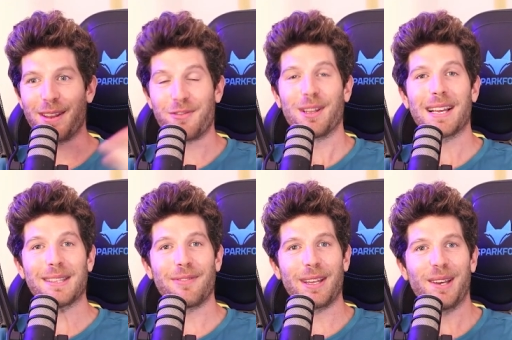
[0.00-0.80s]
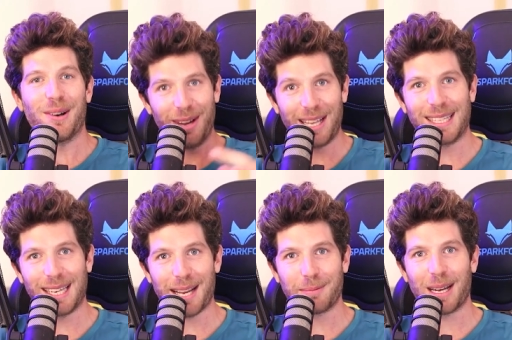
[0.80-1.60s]
If you like the video, hit the
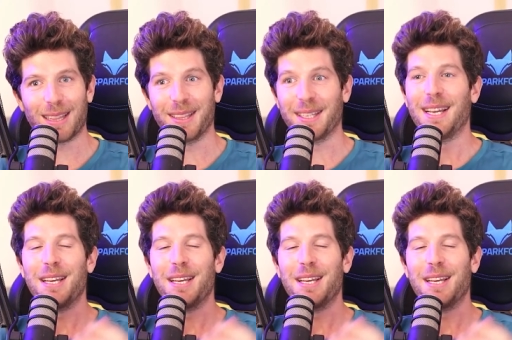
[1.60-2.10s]
like button.